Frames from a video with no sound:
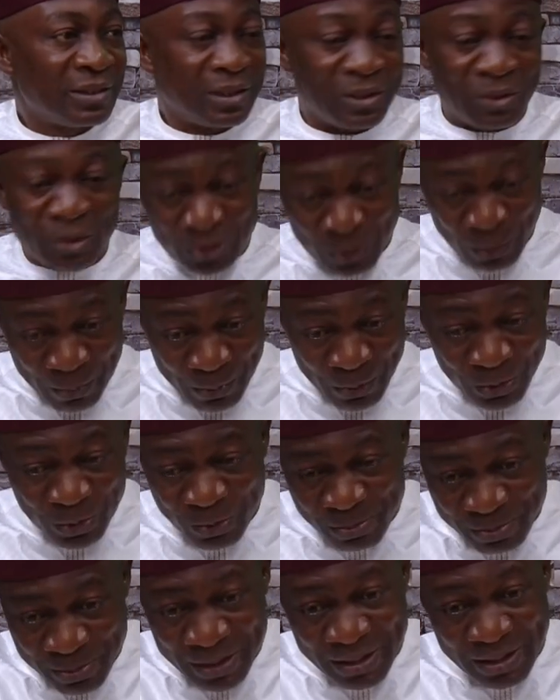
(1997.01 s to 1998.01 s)
not supposed
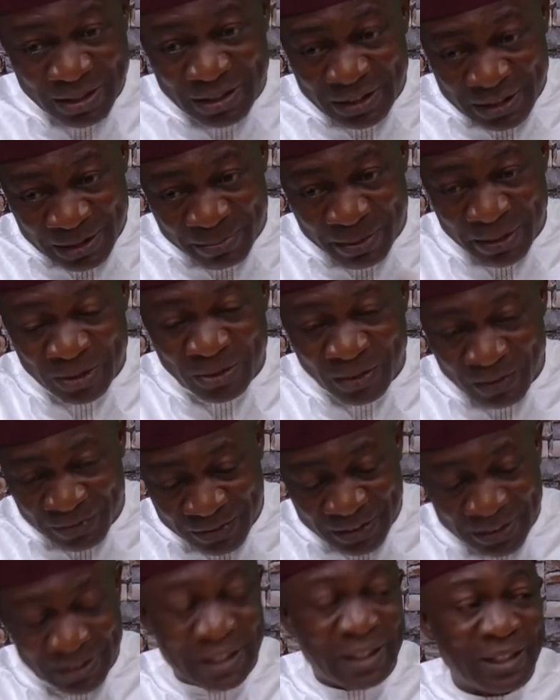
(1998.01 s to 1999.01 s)
to be the debate
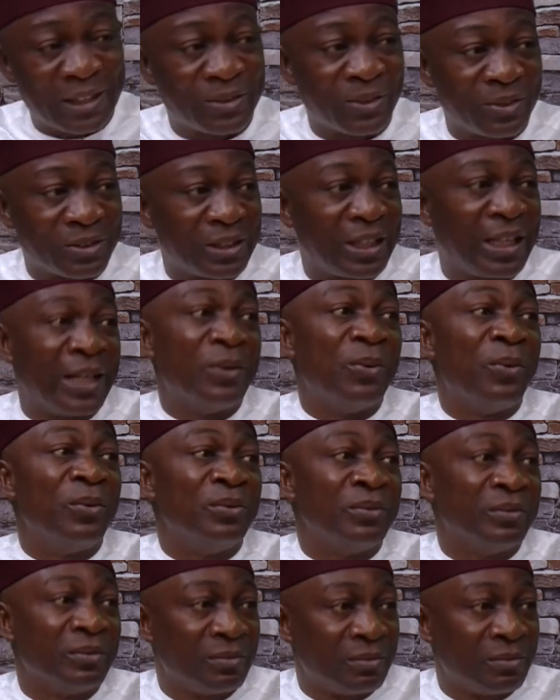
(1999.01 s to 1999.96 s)
of the senators alone.